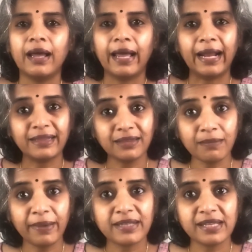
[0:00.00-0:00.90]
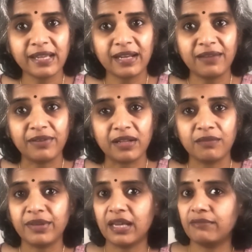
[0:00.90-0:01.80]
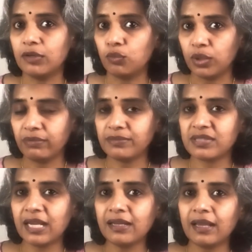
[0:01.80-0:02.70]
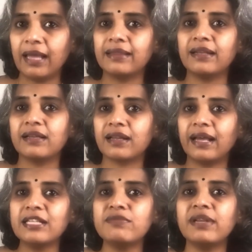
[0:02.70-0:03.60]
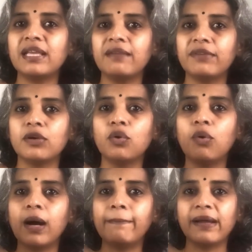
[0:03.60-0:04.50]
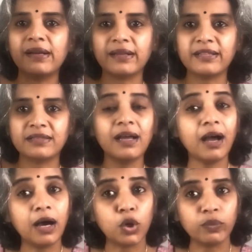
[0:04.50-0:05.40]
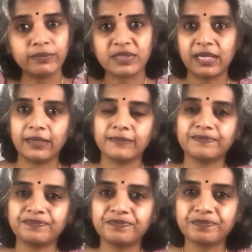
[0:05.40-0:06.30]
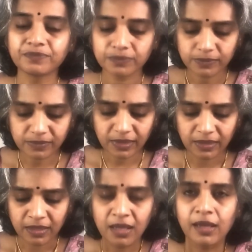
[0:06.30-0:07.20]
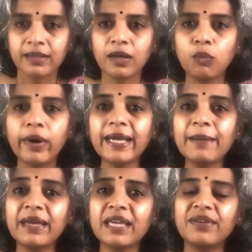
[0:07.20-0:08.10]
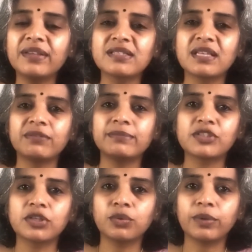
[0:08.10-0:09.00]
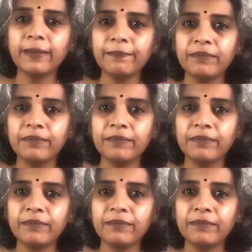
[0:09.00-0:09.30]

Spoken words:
At the basic level, we have the Uruvam state, and then gradually we go up and reach the Aruvam state. Now, why am I giving this information today?